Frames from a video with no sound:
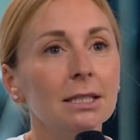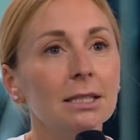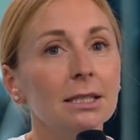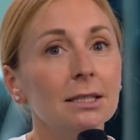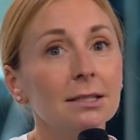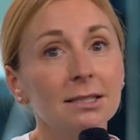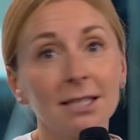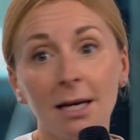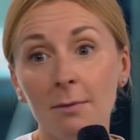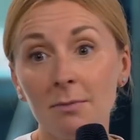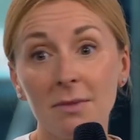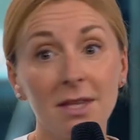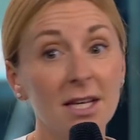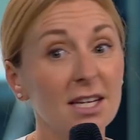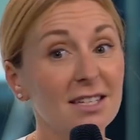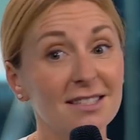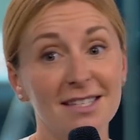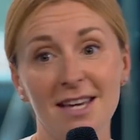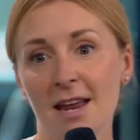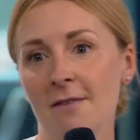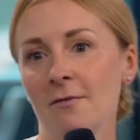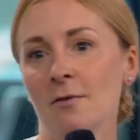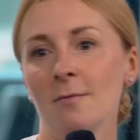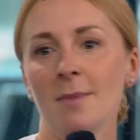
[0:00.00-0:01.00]
Some things
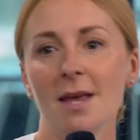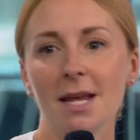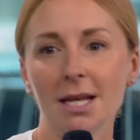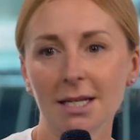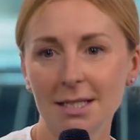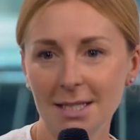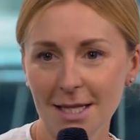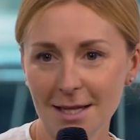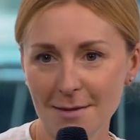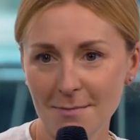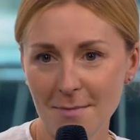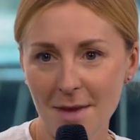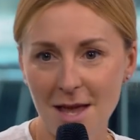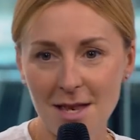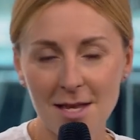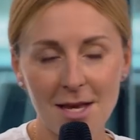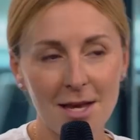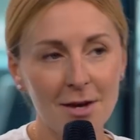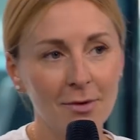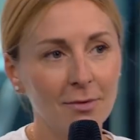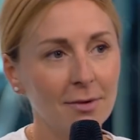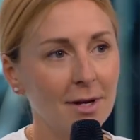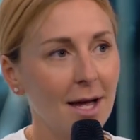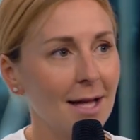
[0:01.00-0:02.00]
never make it to the
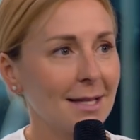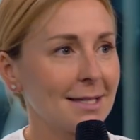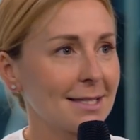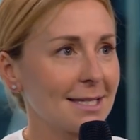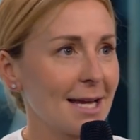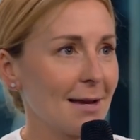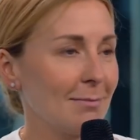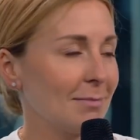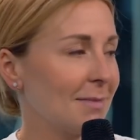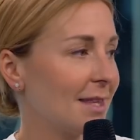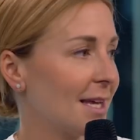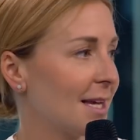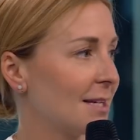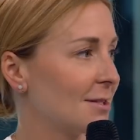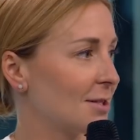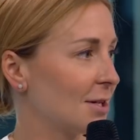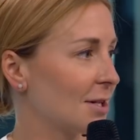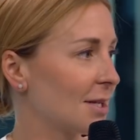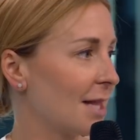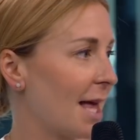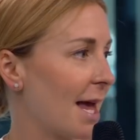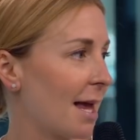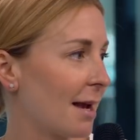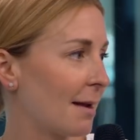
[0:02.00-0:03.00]
menu. And some things you're
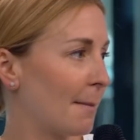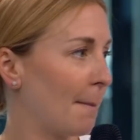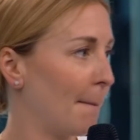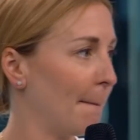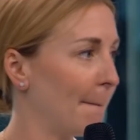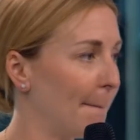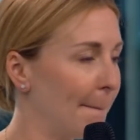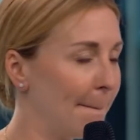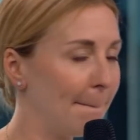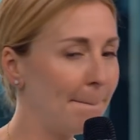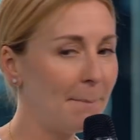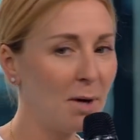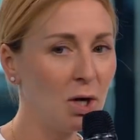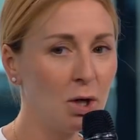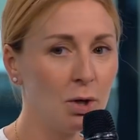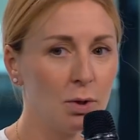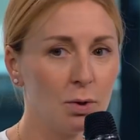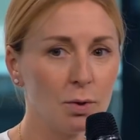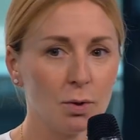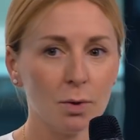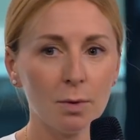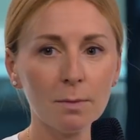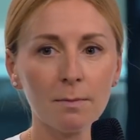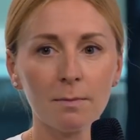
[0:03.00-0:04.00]
like,
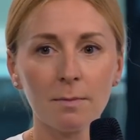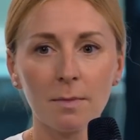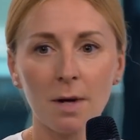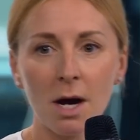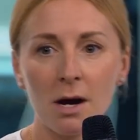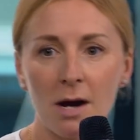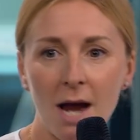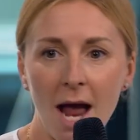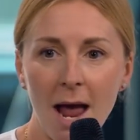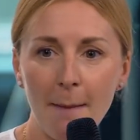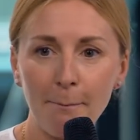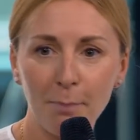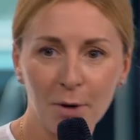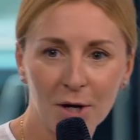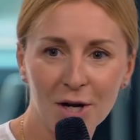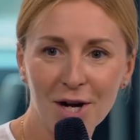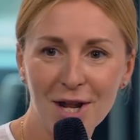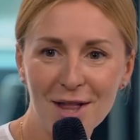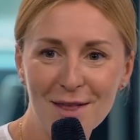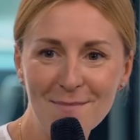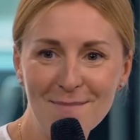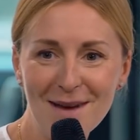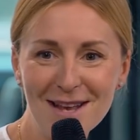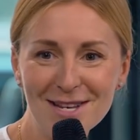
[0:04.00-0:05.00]
boom, all right, put it on
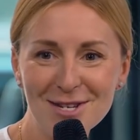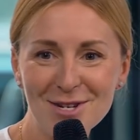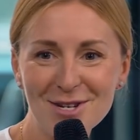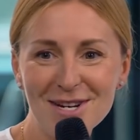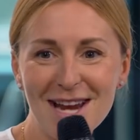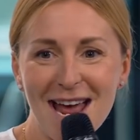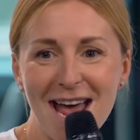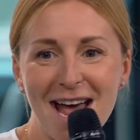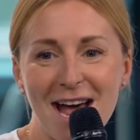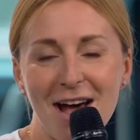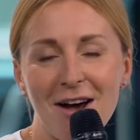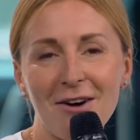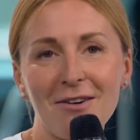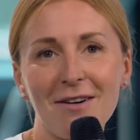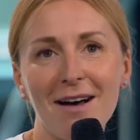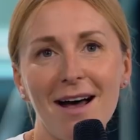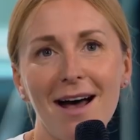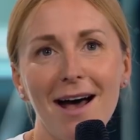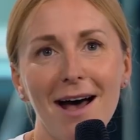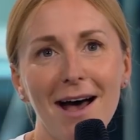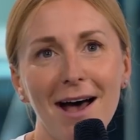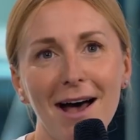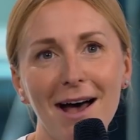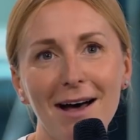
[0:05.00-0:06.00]
the menu now.
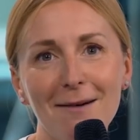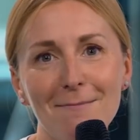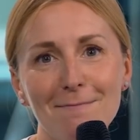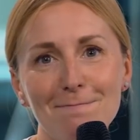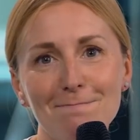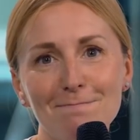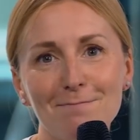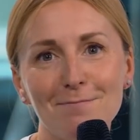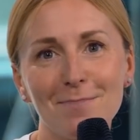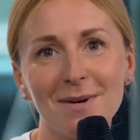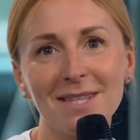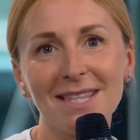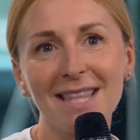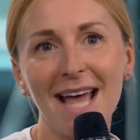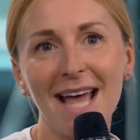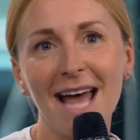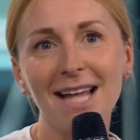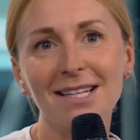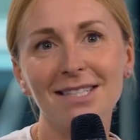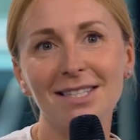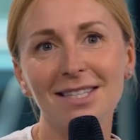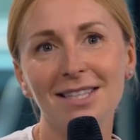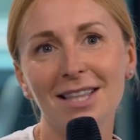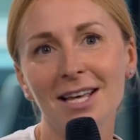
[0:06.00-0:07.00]
But
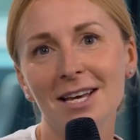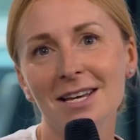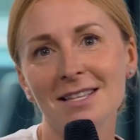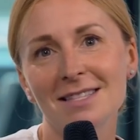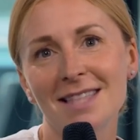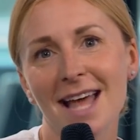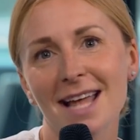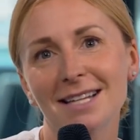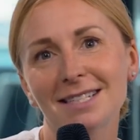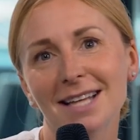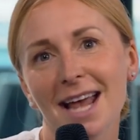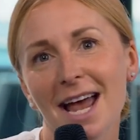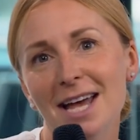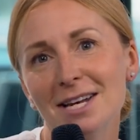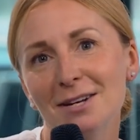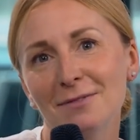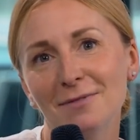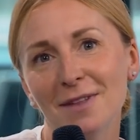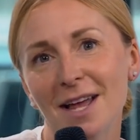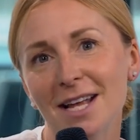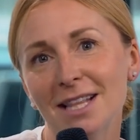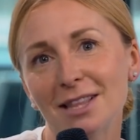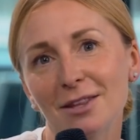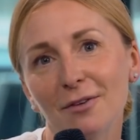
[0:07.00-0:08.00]
that's kind of
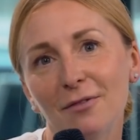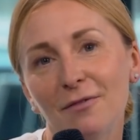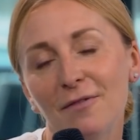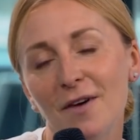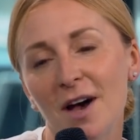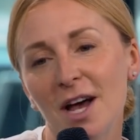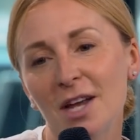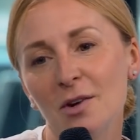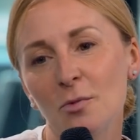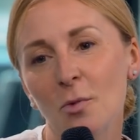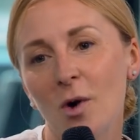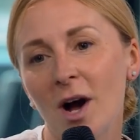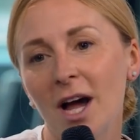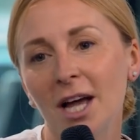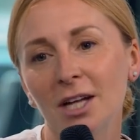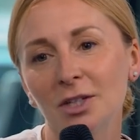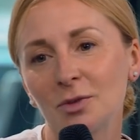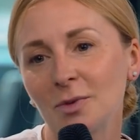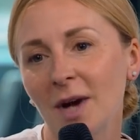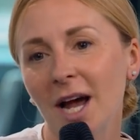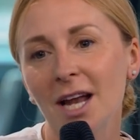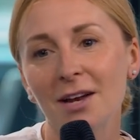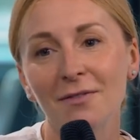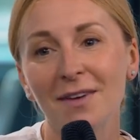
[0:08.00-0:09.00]
like the fun, wild
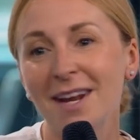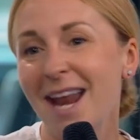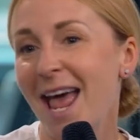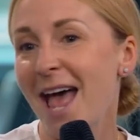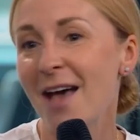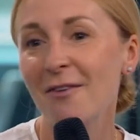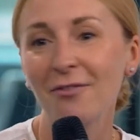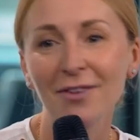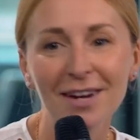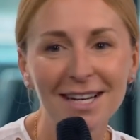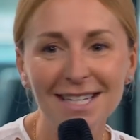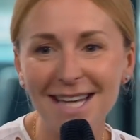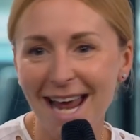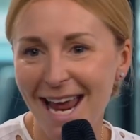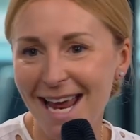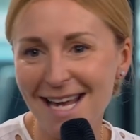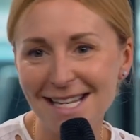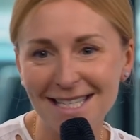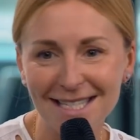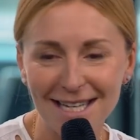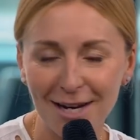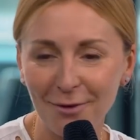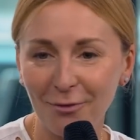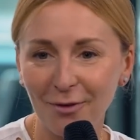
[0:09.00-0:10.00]
ride of it. Every day is
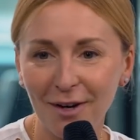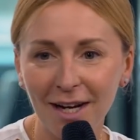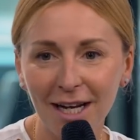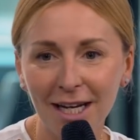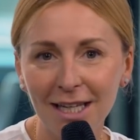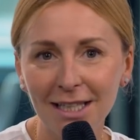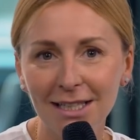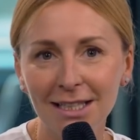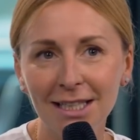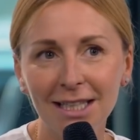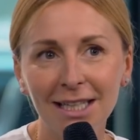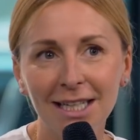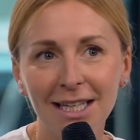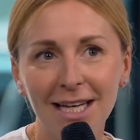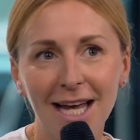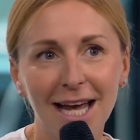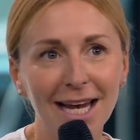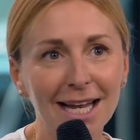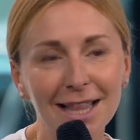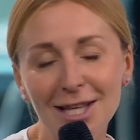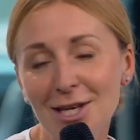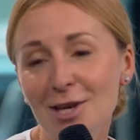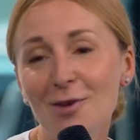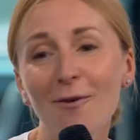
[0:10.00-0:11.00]
different. And I
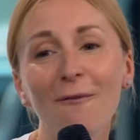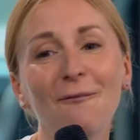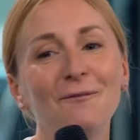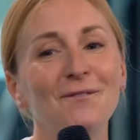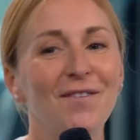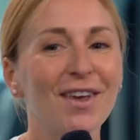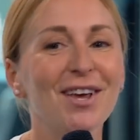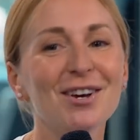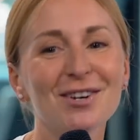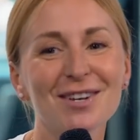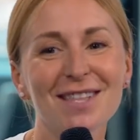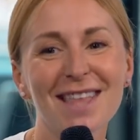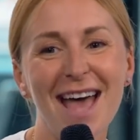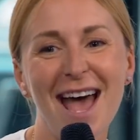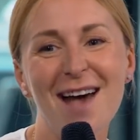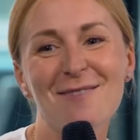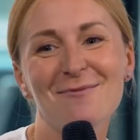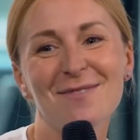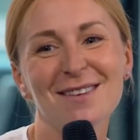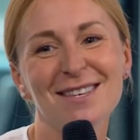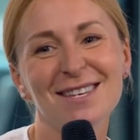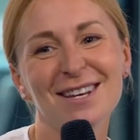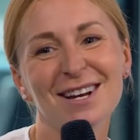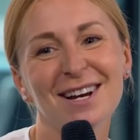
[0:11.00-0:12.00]
think you feel that
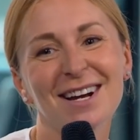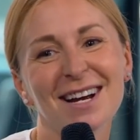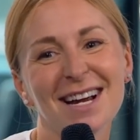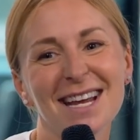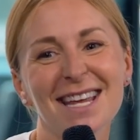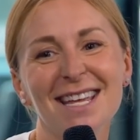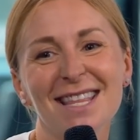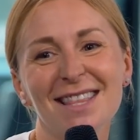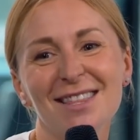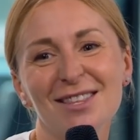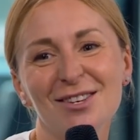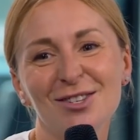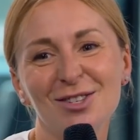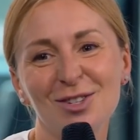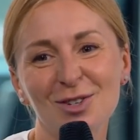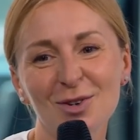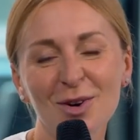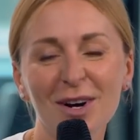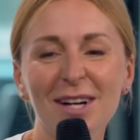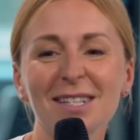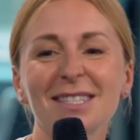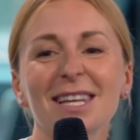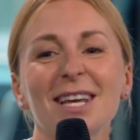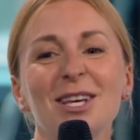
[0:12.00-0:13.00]
when you're in the
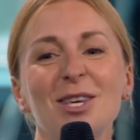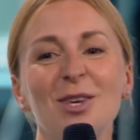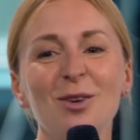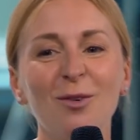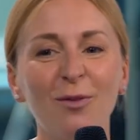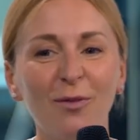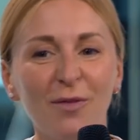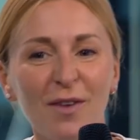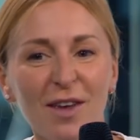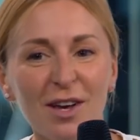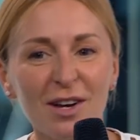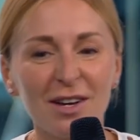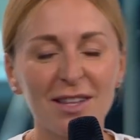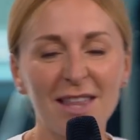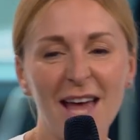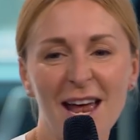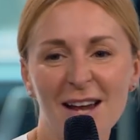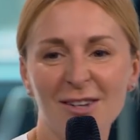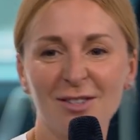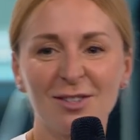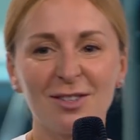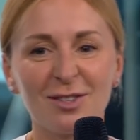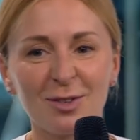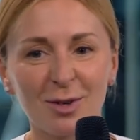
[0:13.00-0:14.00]
stores, like you feel
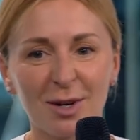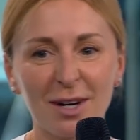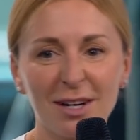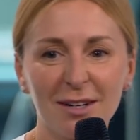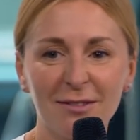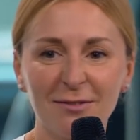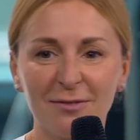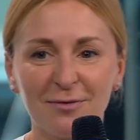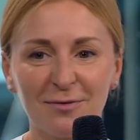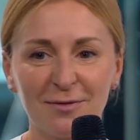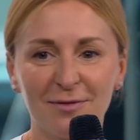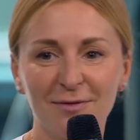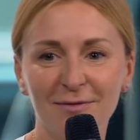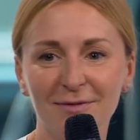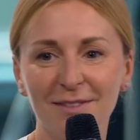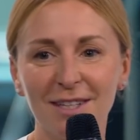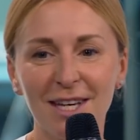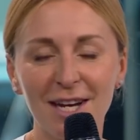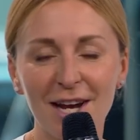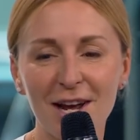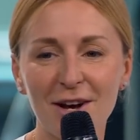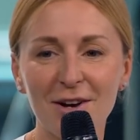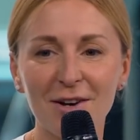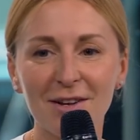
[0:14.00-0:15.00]
that sort of, you
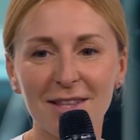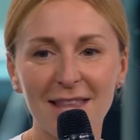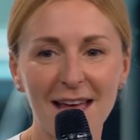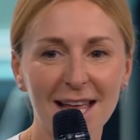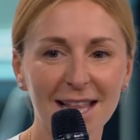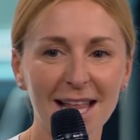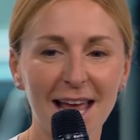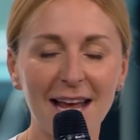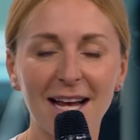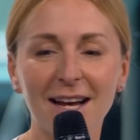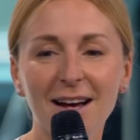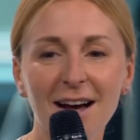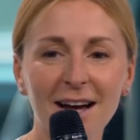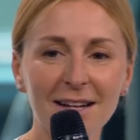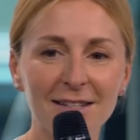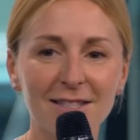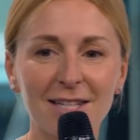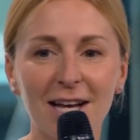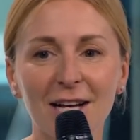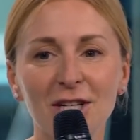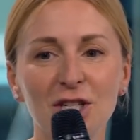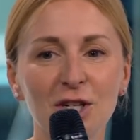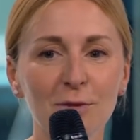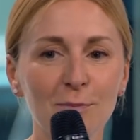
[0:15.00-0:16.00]
know, that like
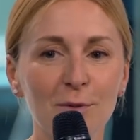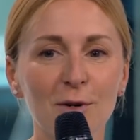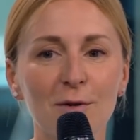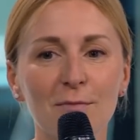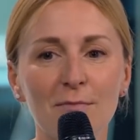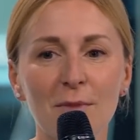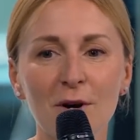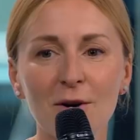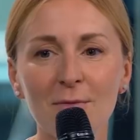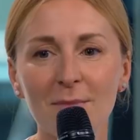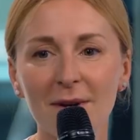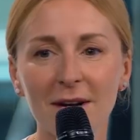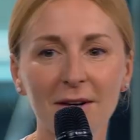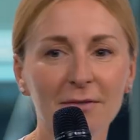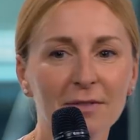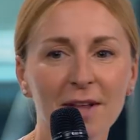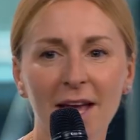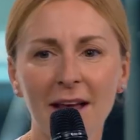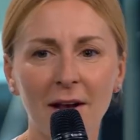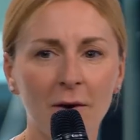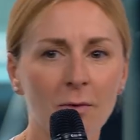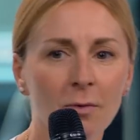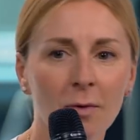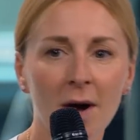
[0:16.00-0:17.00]
untouchable moment of
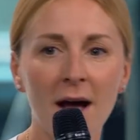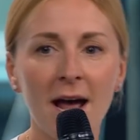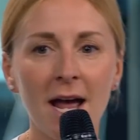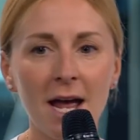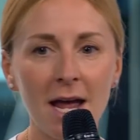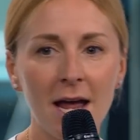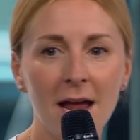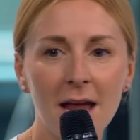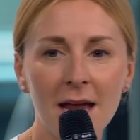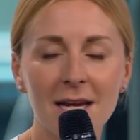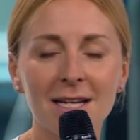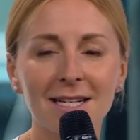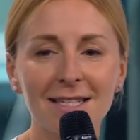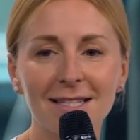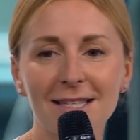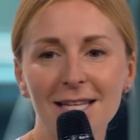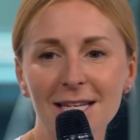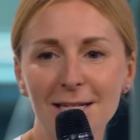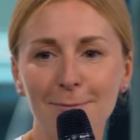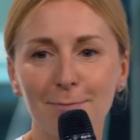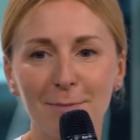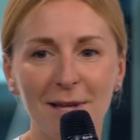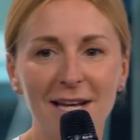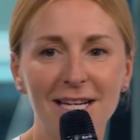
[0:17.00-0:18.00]
like, why does
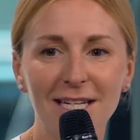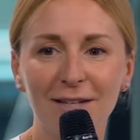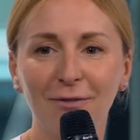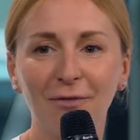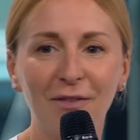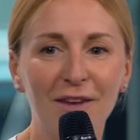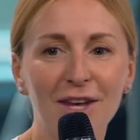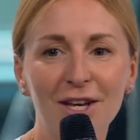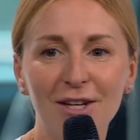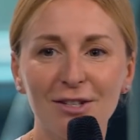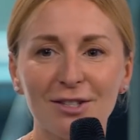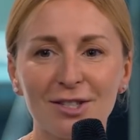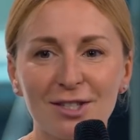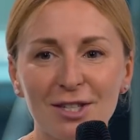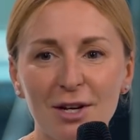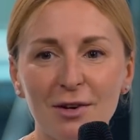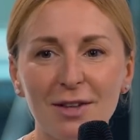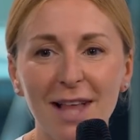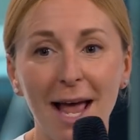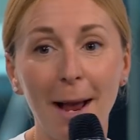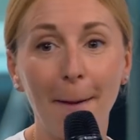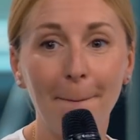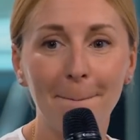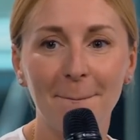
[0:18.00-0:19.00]
this place feel so
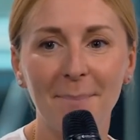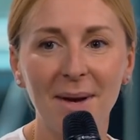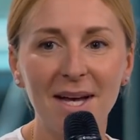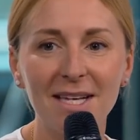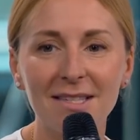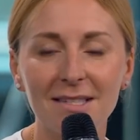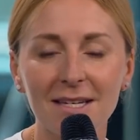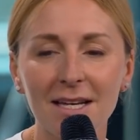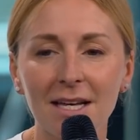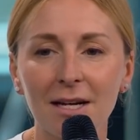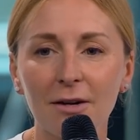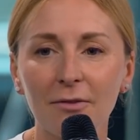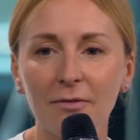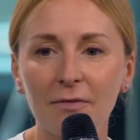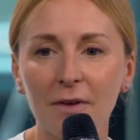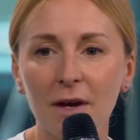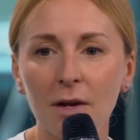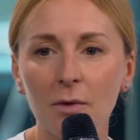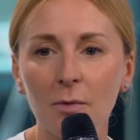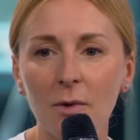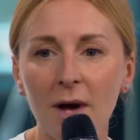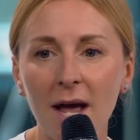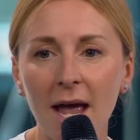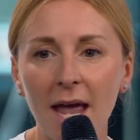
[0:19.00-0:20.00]
like buzzy in a
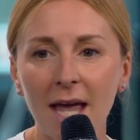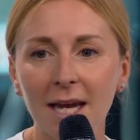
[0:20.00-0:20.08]
fun way?